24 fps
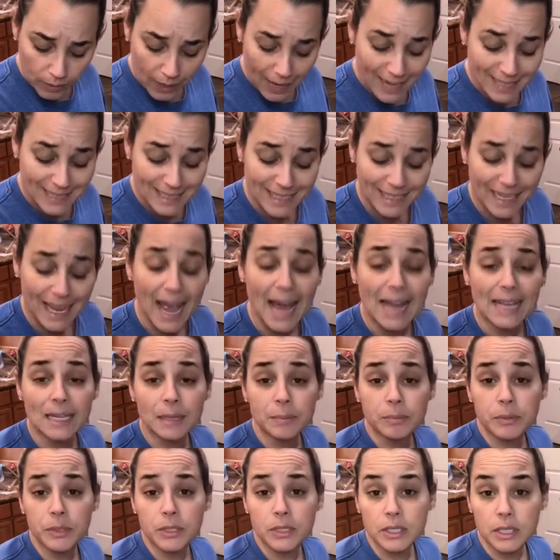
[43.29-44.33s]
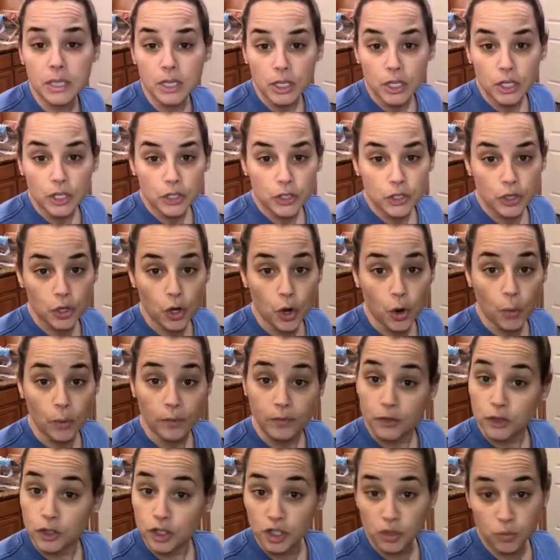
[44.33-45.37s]
And scallops. So
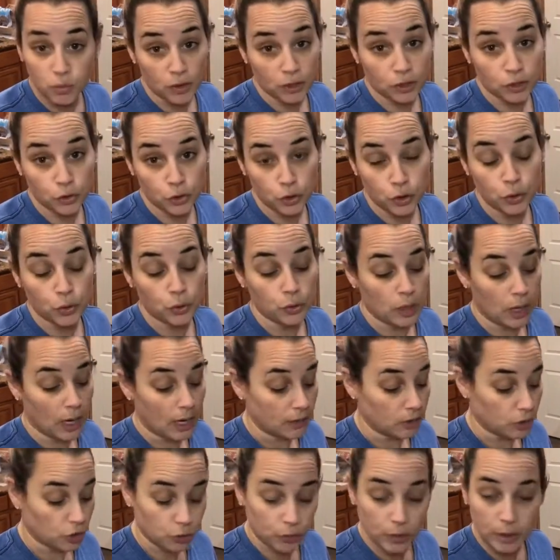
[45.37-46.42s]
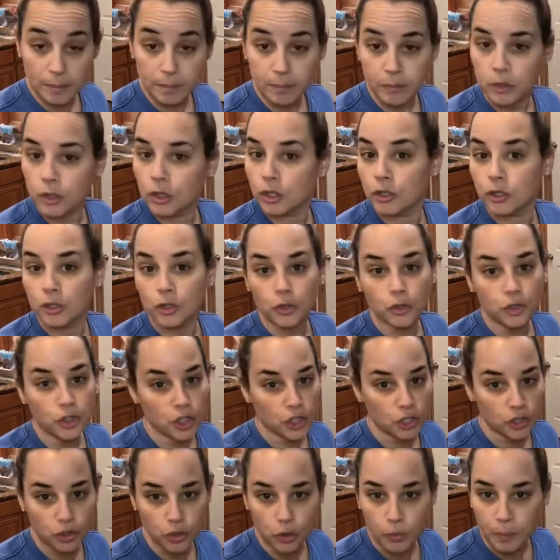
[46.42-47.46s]
if you just want to do shrimp, you can do
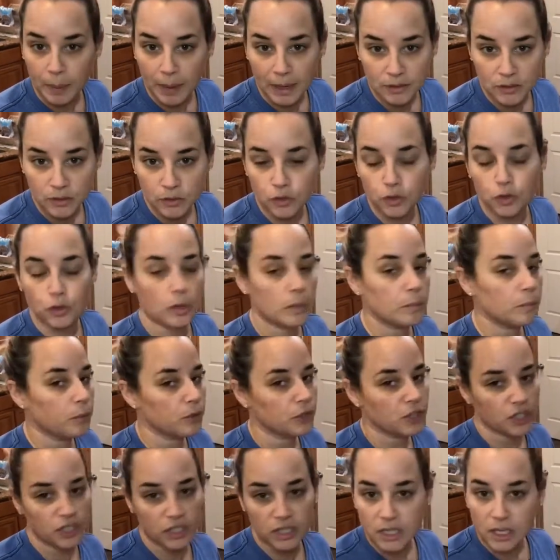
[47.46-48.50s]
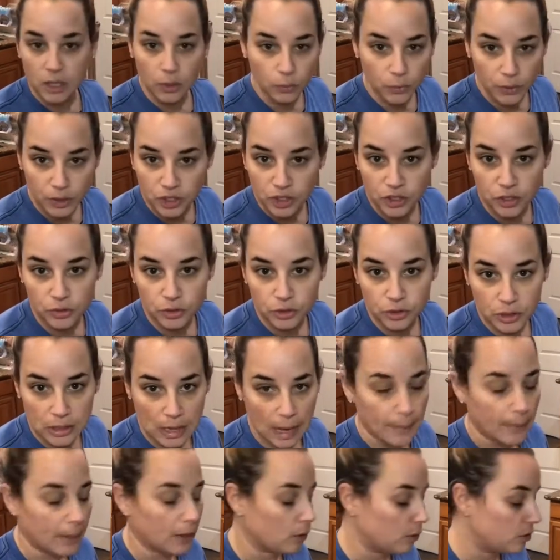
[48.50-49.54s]
just 2 pounds of shrimp, which is the original
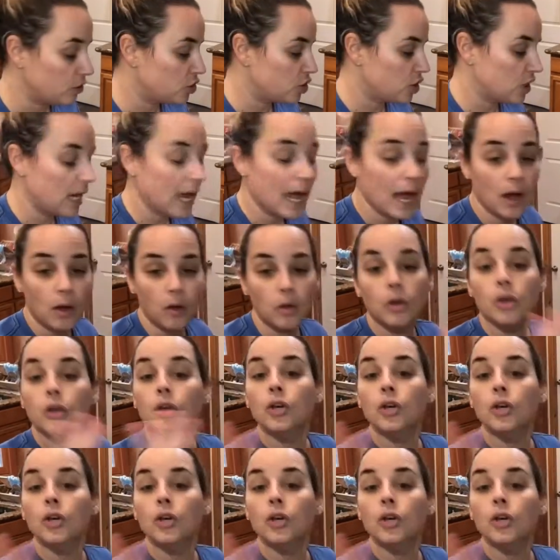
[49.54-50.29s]
Camarón Enchilado.